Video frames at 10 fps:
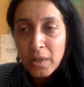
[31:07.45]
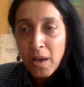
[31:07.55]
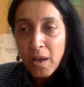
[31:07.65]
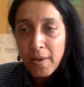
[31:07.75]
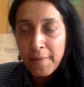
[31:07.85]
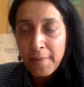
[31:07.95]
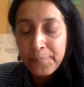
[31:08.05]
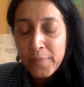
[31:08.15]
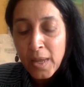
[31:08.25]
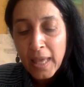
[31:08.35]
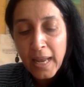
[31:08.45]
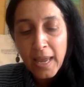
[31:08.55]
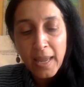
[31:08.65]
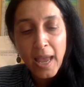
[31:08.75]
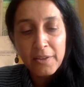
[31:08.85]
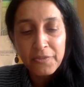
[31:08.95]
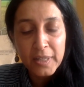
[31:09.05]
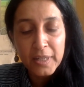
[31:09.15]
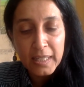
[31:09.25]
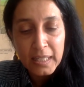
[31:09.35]
And I
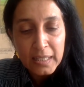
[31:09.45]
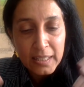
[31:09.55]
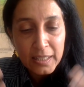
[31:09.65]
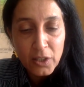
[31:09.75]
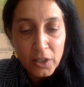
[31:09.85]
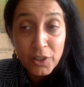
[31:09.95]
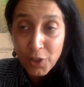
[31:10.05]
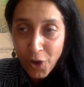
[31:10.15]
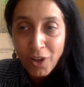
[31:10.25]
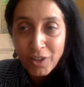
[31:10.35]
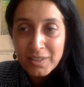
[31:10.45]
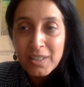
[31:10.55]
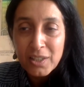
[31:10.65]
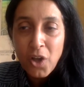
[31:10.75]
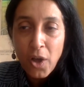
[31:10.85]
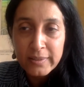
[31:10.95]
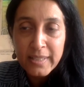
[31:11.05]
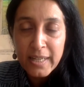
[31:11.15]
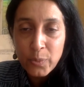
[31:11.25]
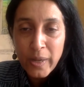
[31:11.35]
feel I can hear a lot
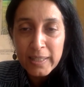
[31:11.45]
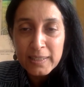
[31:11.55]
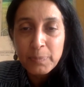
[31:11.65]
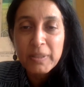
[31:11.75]
content-wise,